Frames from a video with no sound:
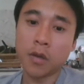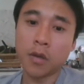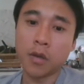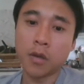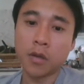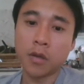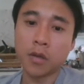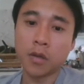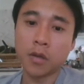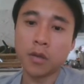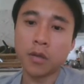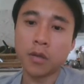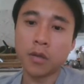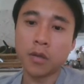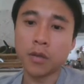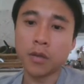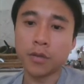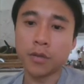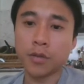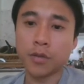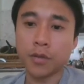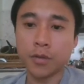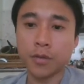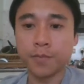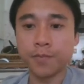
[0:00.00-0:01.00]
Nice.
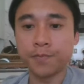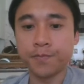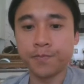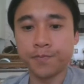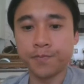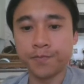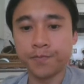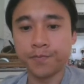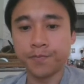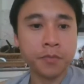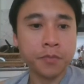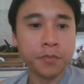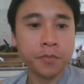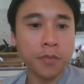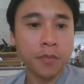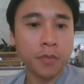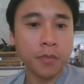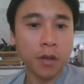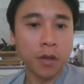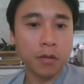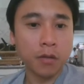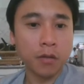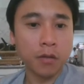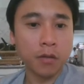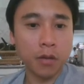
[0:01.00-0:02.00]

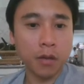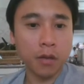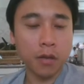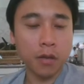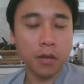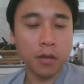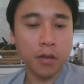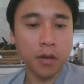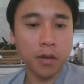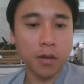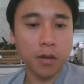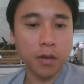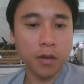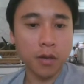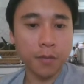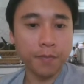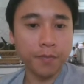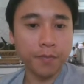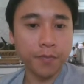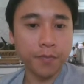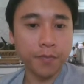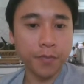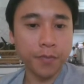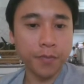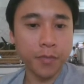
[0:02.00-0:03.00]
Right, I think
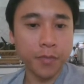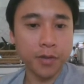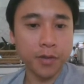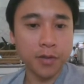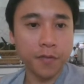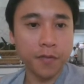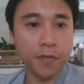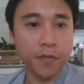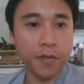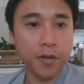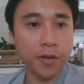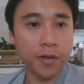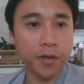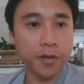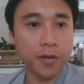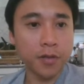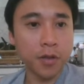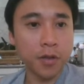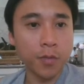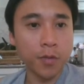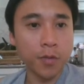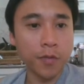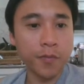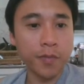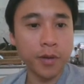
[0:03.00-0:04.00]
this is the first time
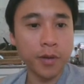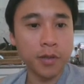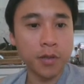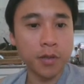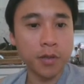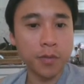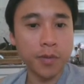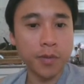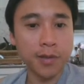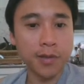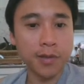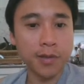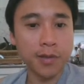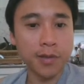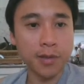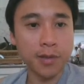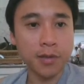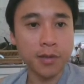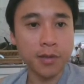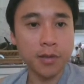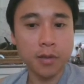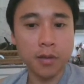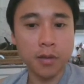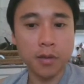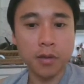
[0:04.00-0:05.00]
we've picked up aces
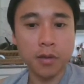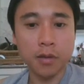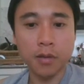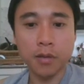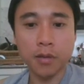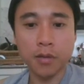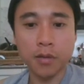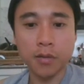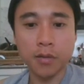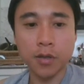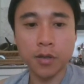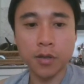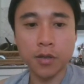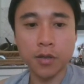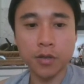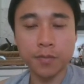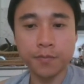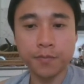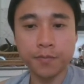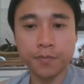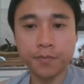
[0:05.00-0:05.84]
in this session.